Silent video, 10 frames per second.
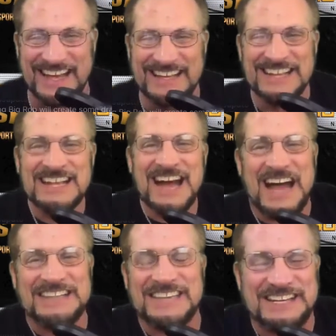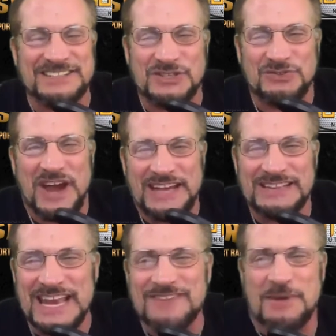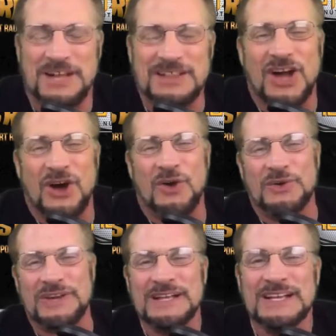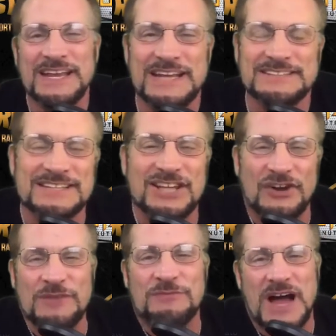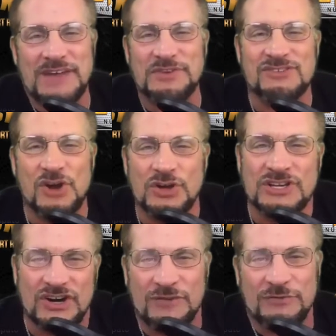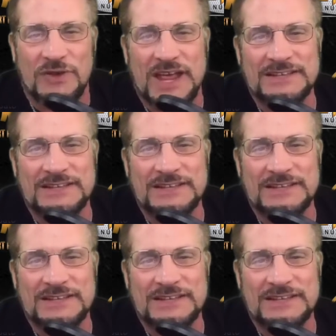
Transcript: I think it's great. Leave him alone. He has a 35-year-old girlfriend.